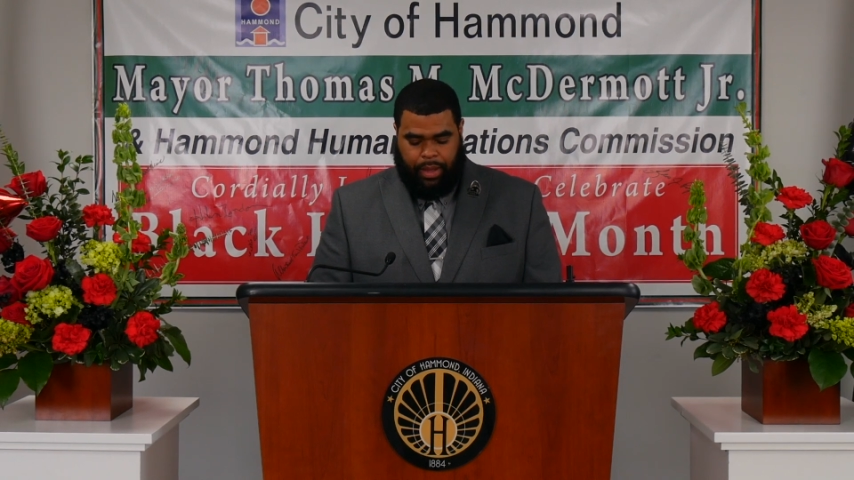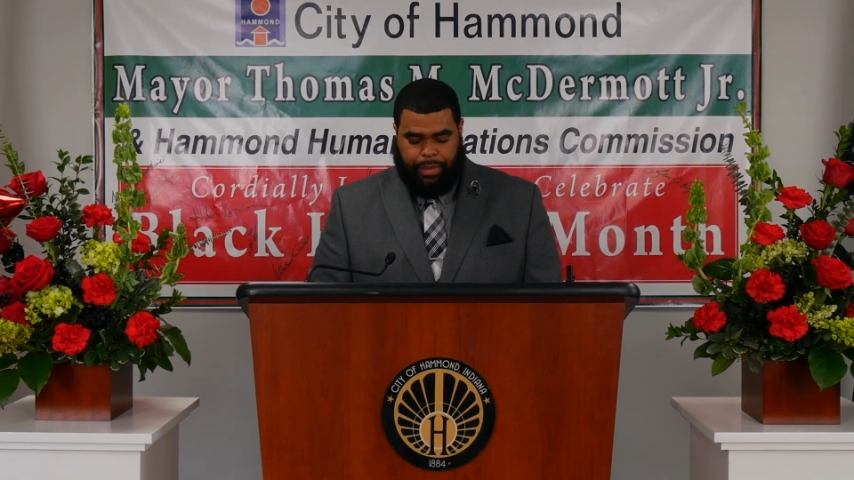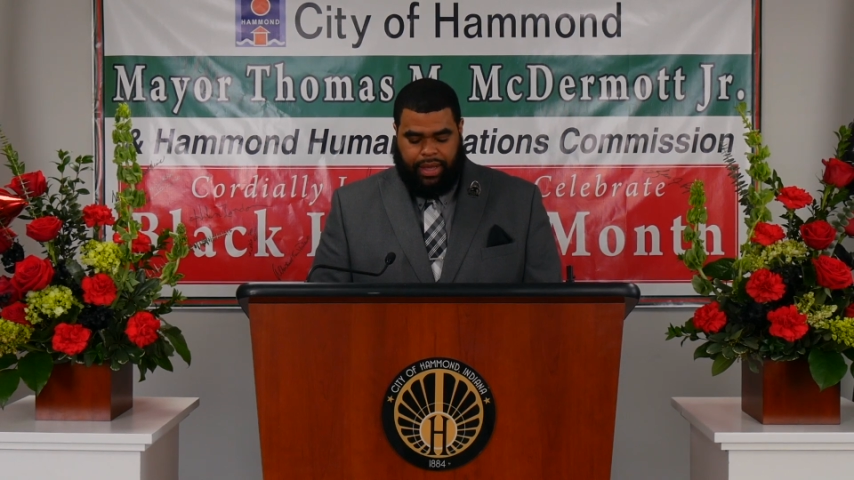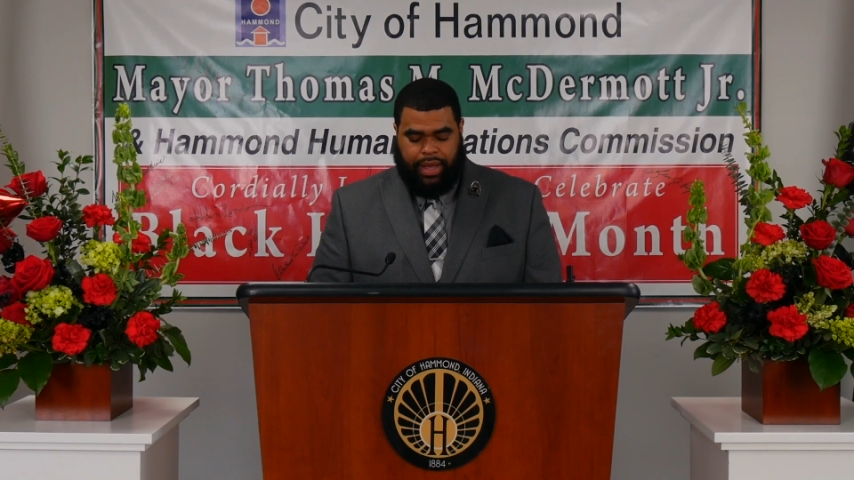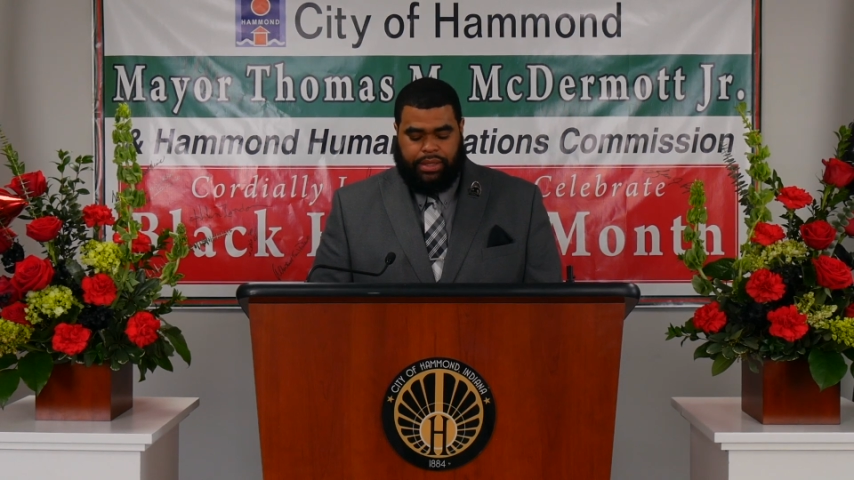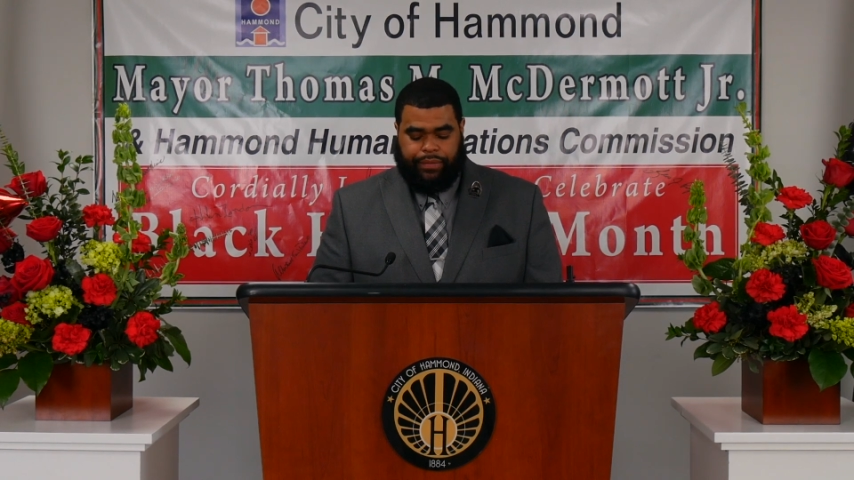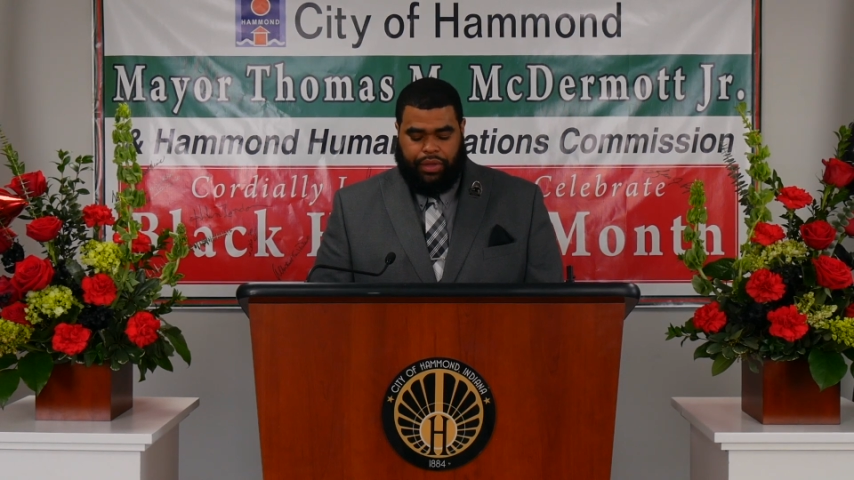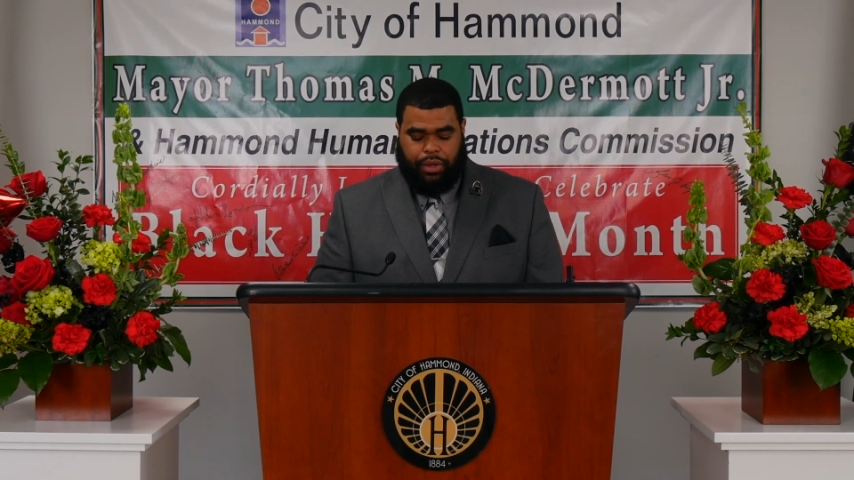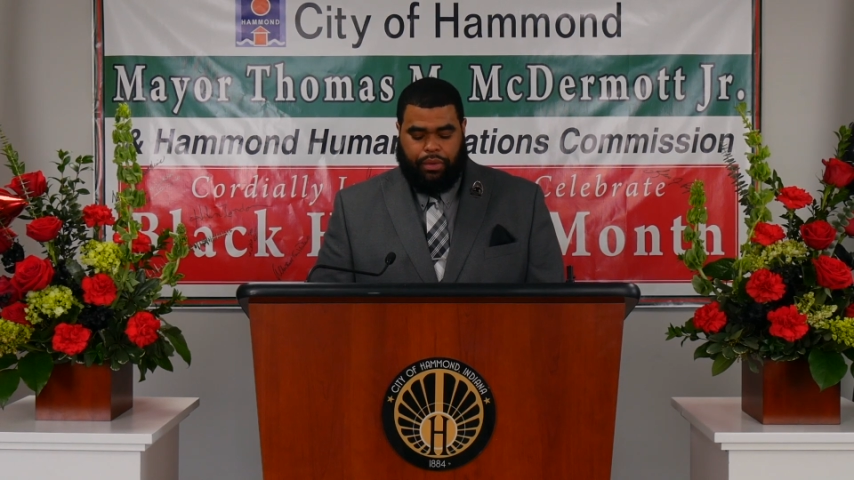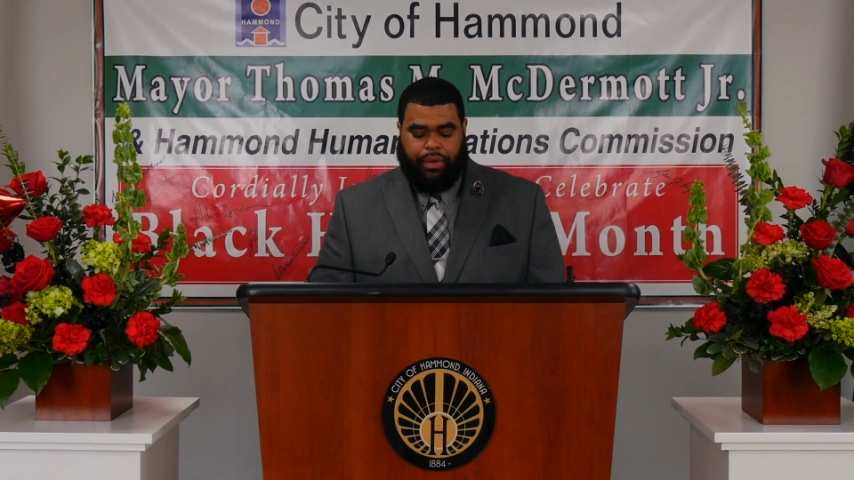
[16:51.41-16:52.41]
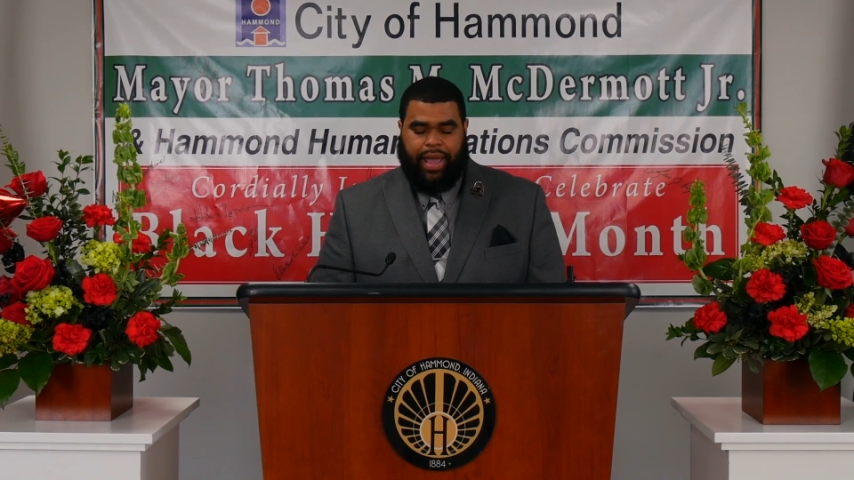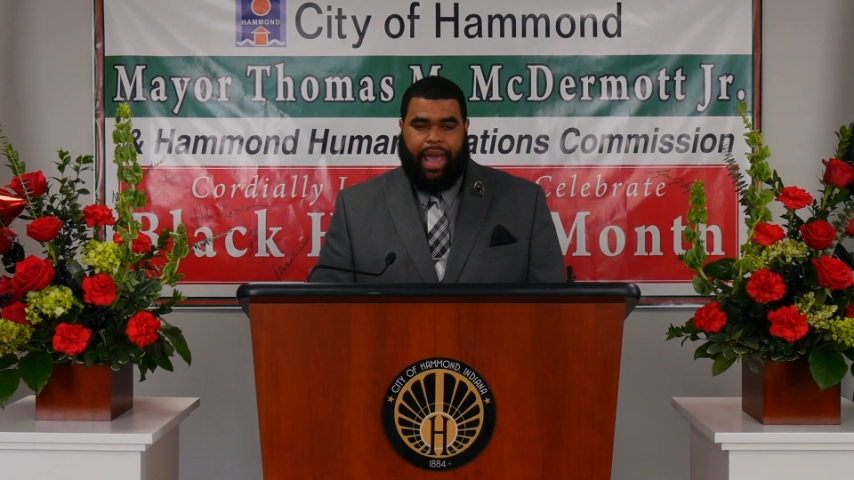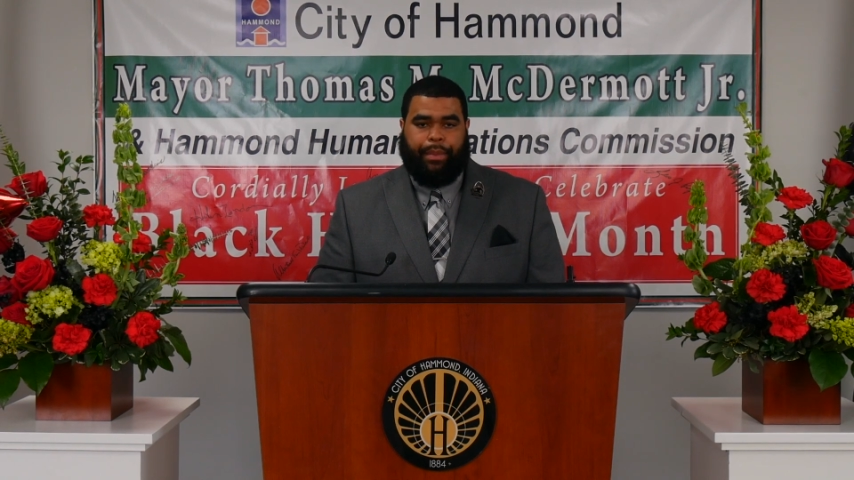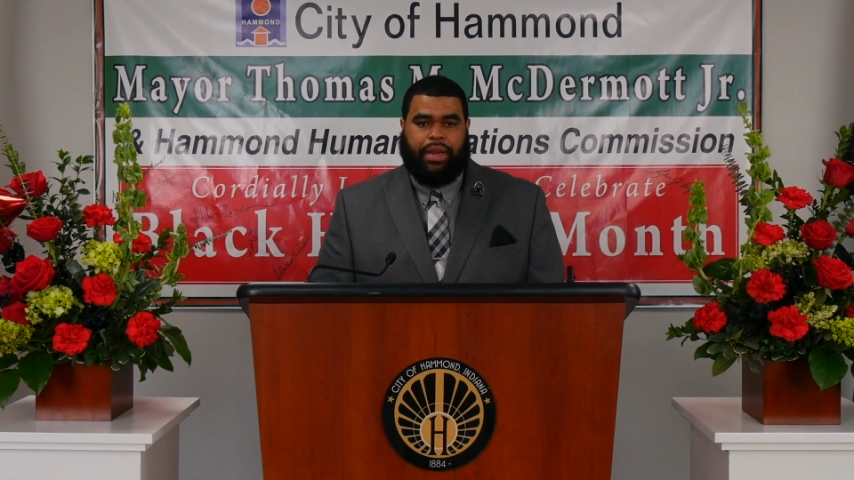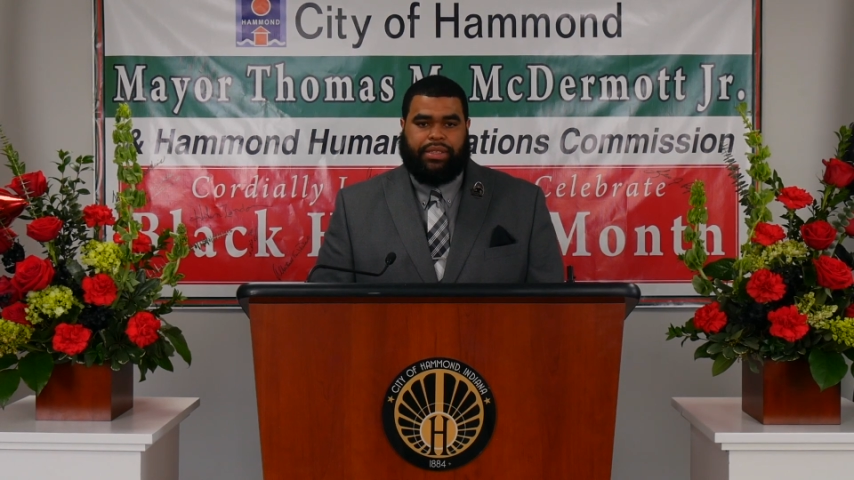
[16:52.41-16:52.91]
Because of you, Hammond